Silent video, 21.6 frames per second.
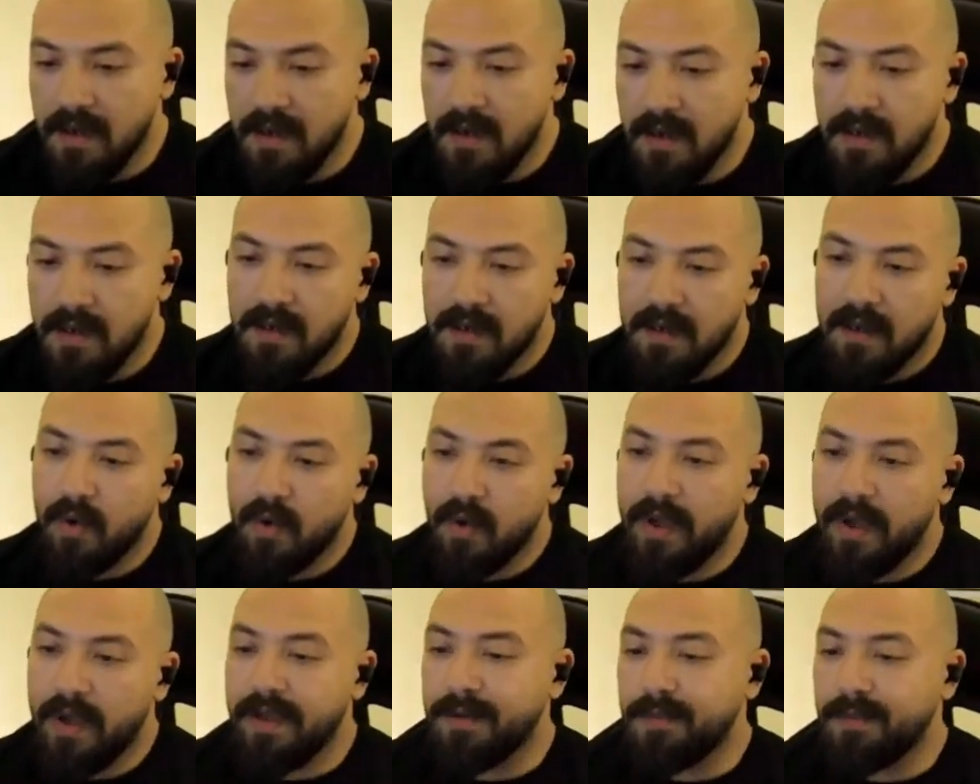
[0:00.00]

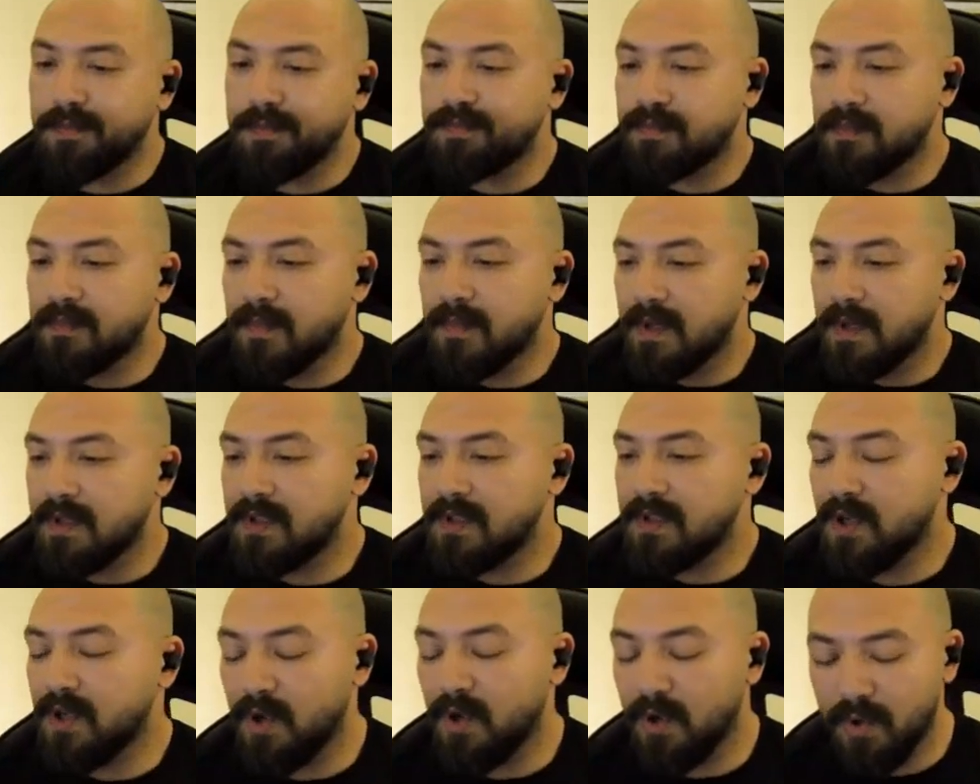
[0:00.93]
Okay,
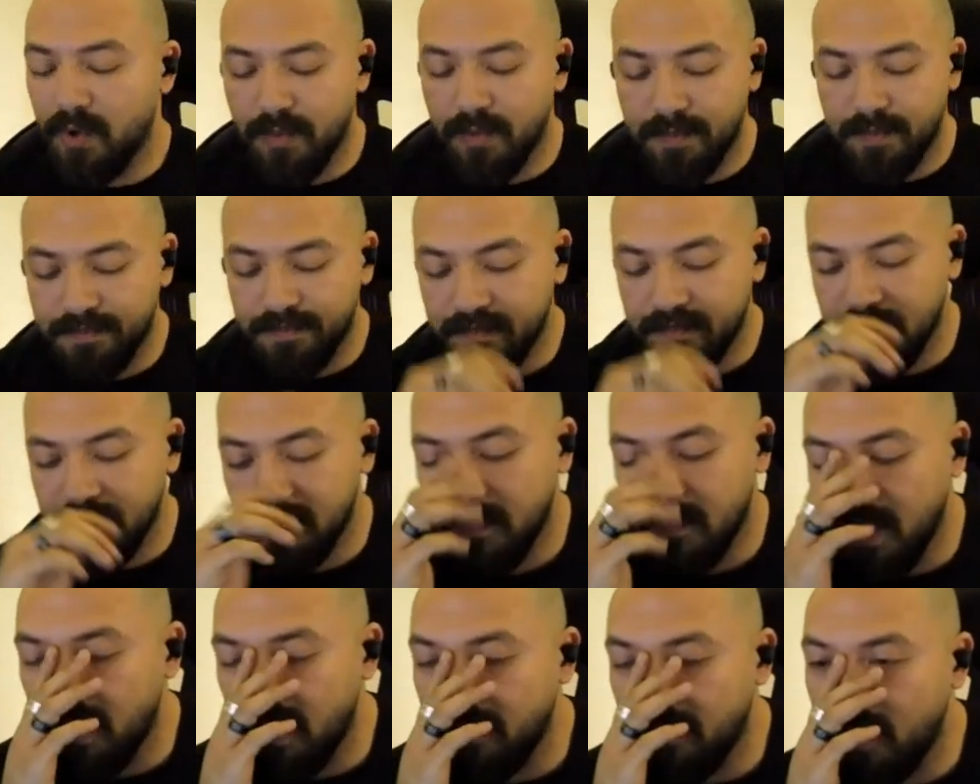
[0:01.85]
so
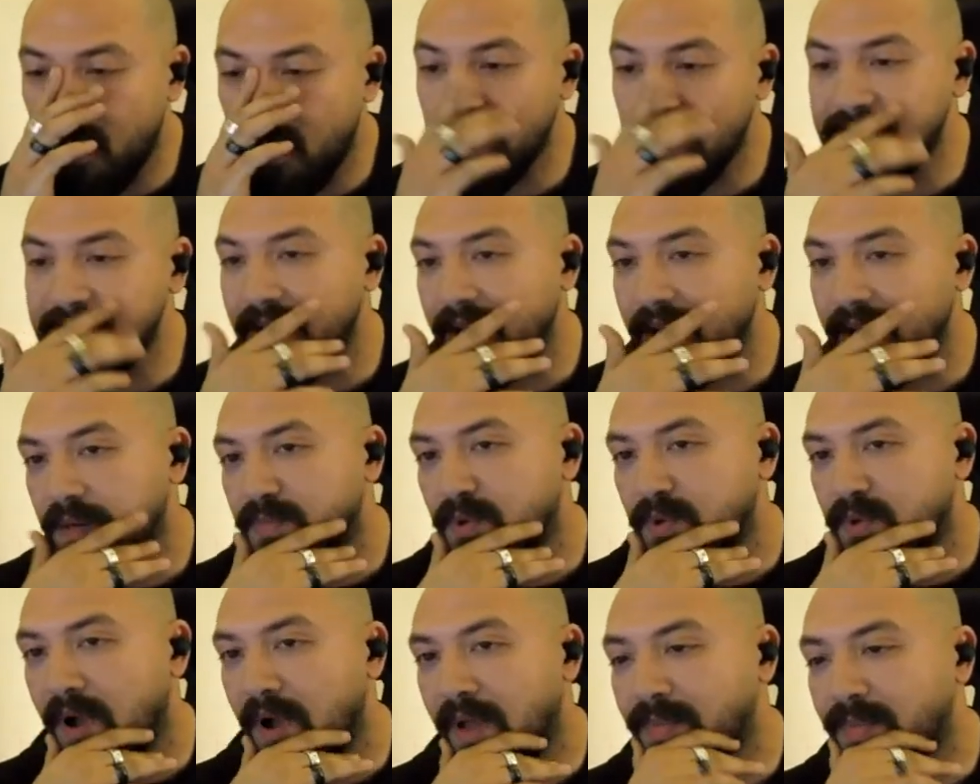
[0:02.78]
I've always had a
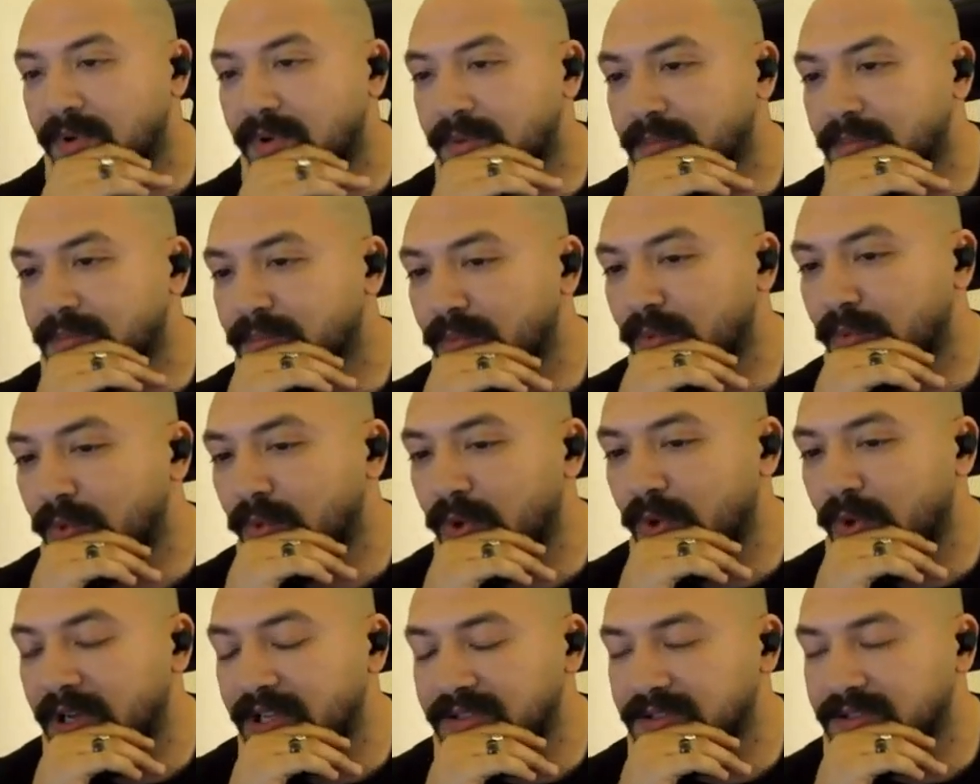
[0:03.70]
problem
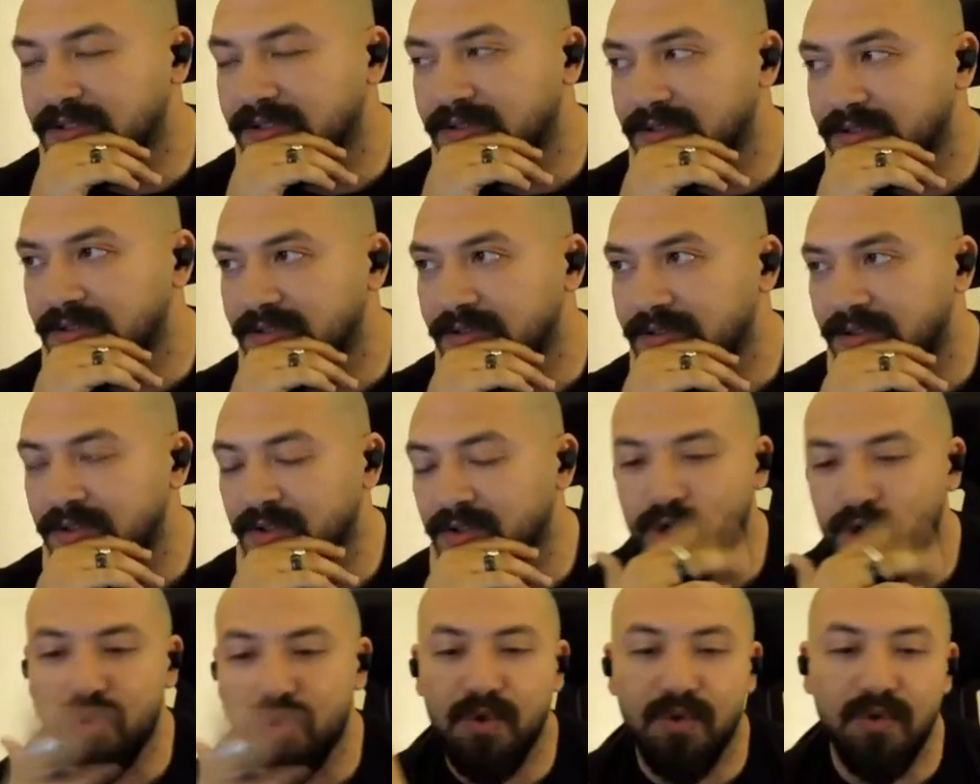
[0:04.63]
with
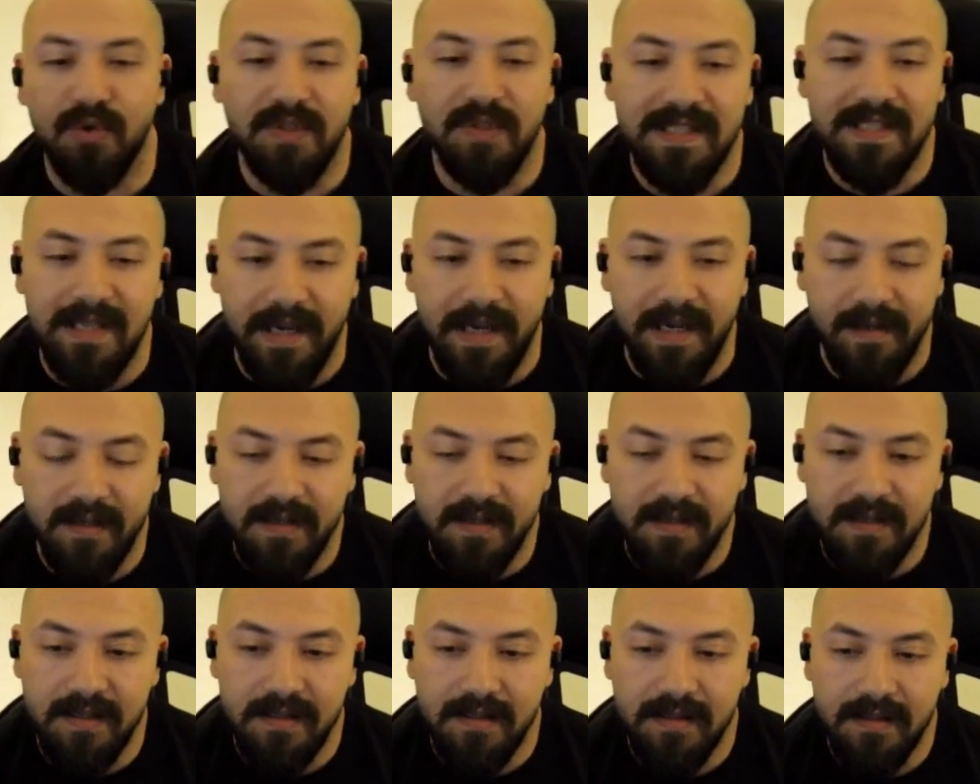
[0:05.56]
instructional
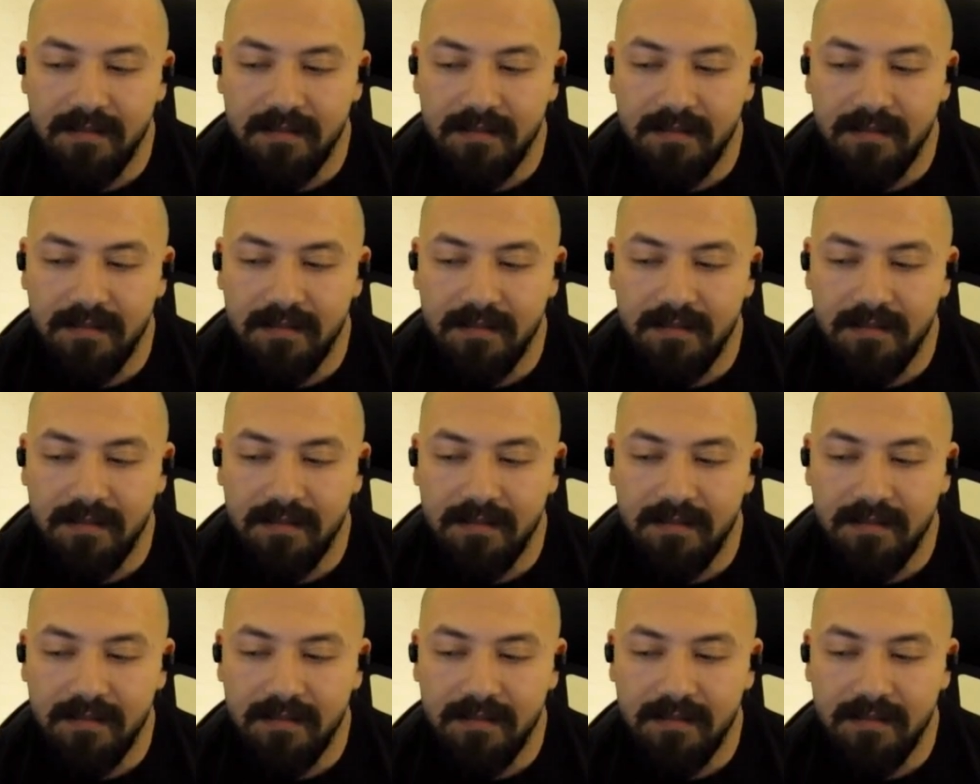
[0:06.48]
designers,